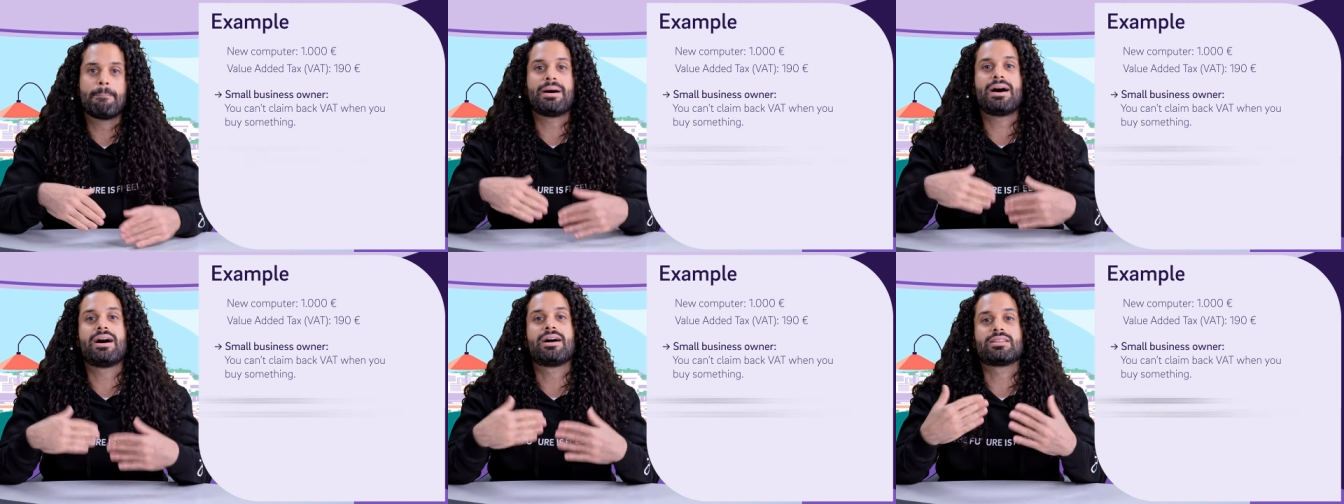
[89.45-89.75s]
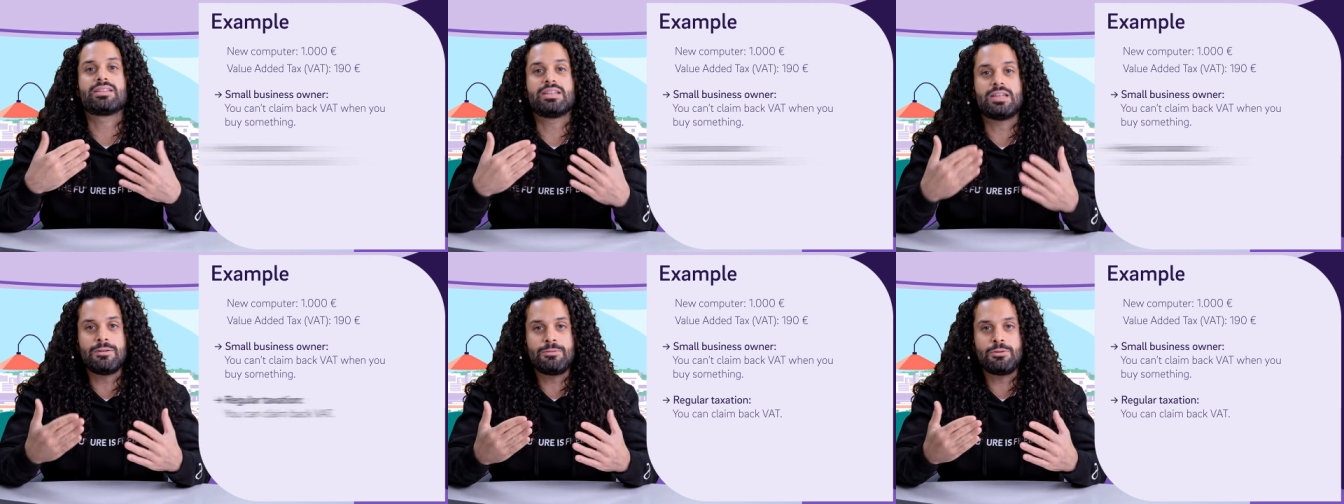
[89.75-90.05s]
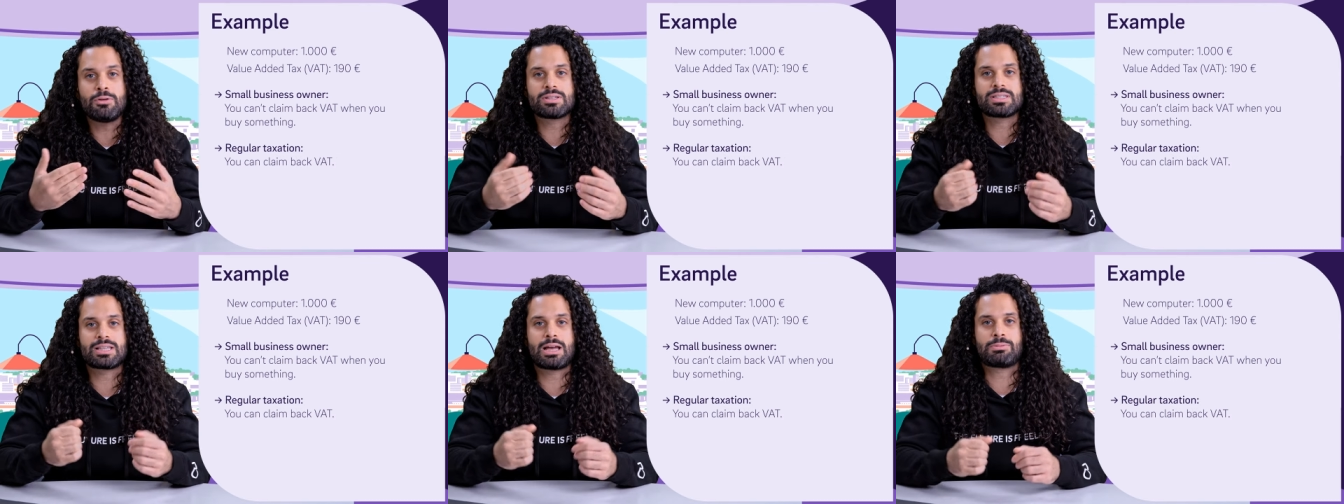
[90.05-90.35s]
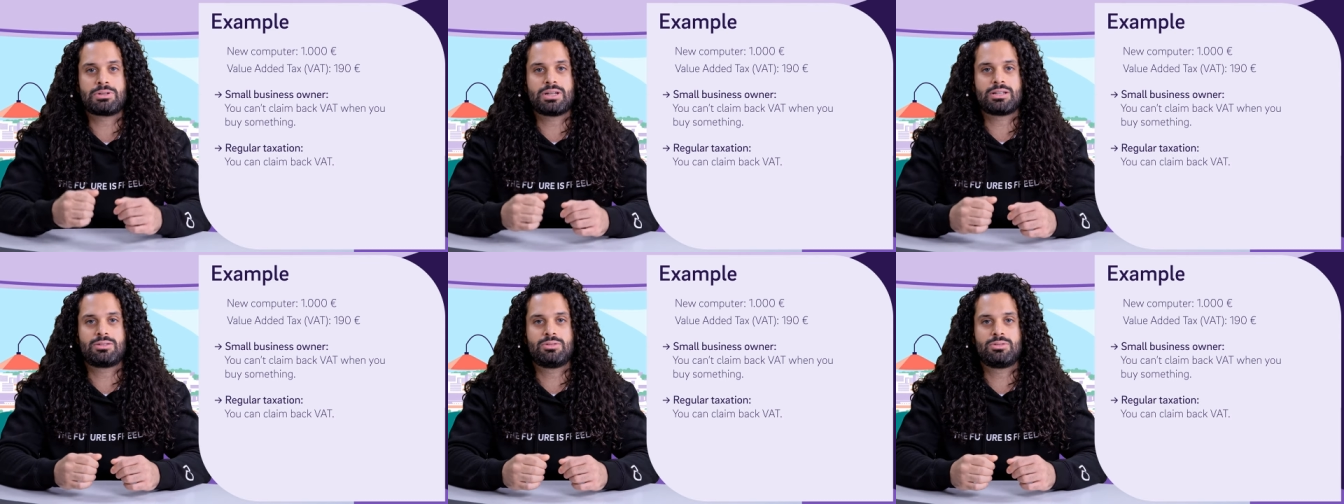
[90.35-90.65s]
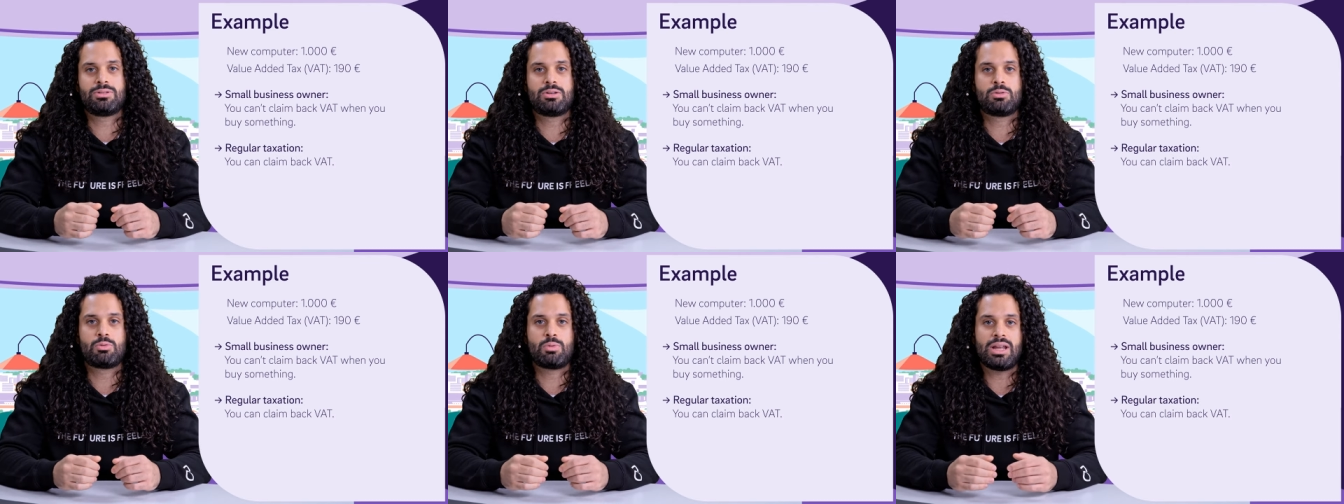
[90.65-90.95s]
but if you are subject to
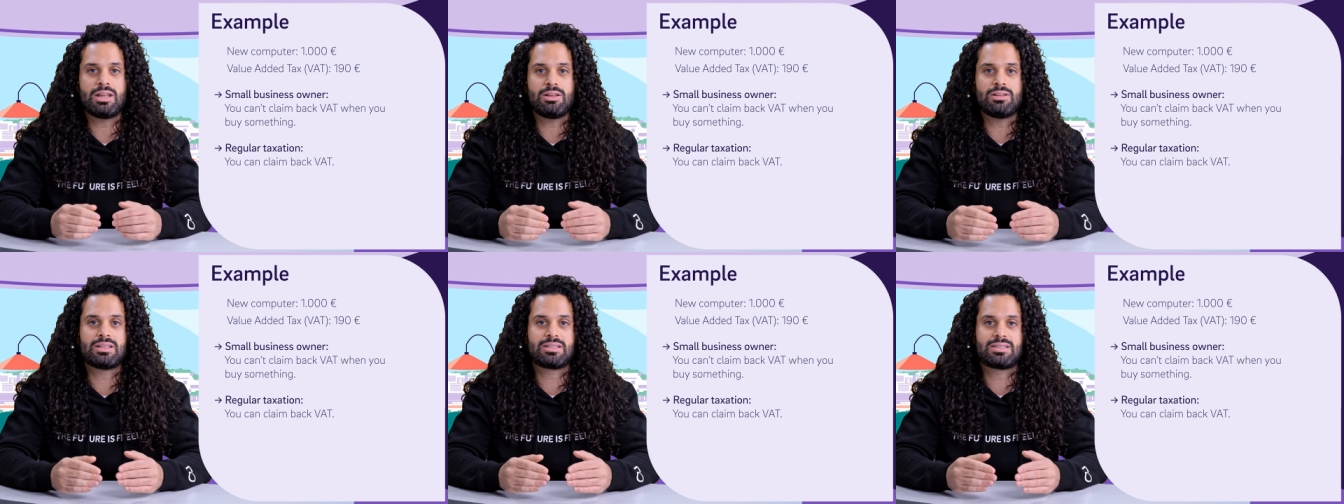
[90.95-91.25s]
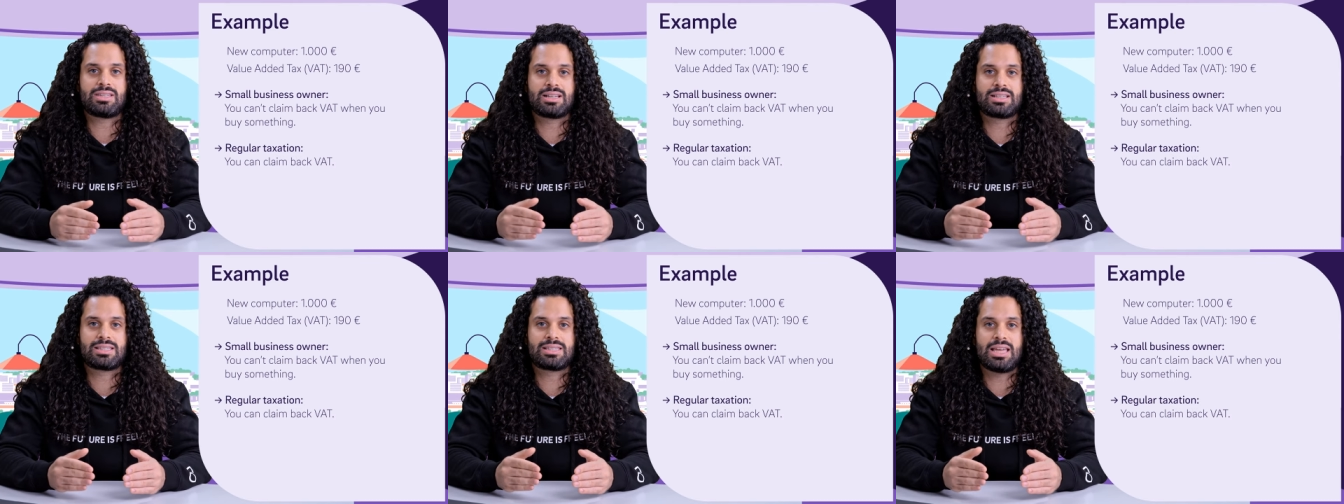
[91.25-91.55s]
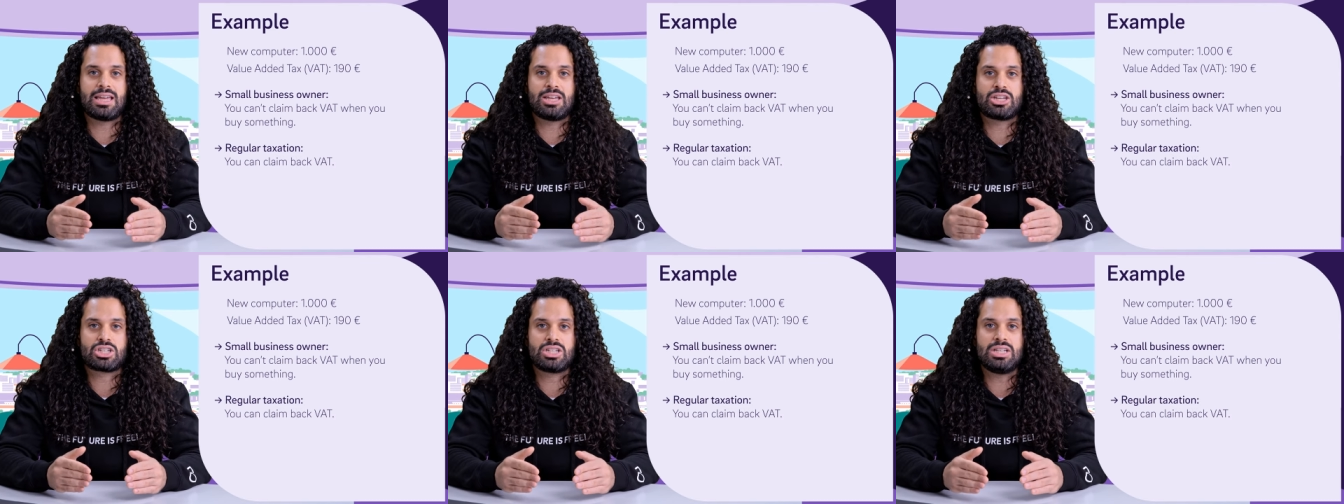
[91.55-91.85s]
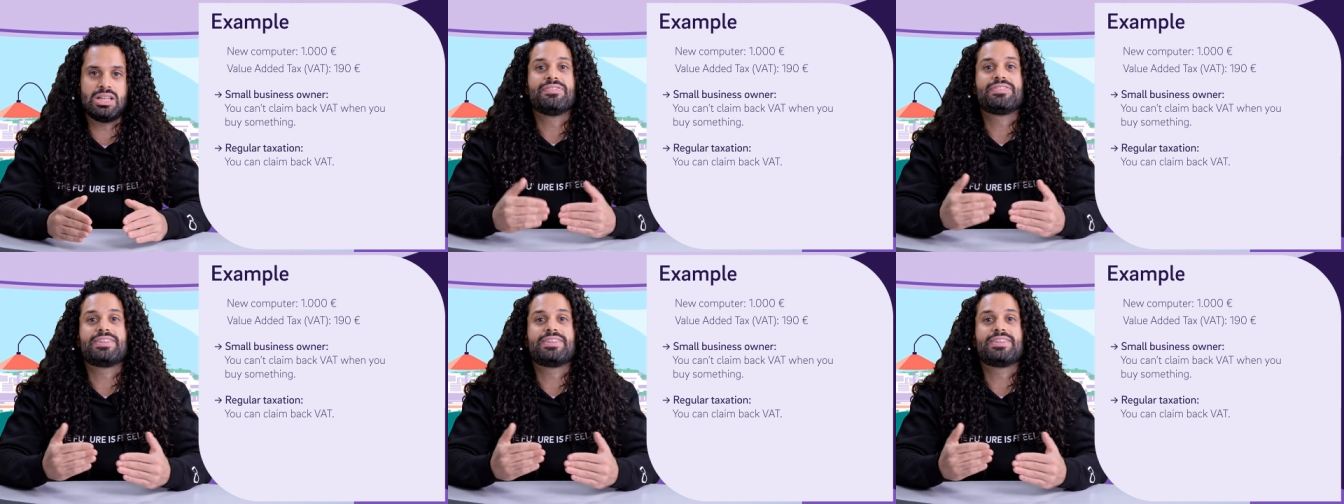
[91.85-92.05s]
the regular taxation,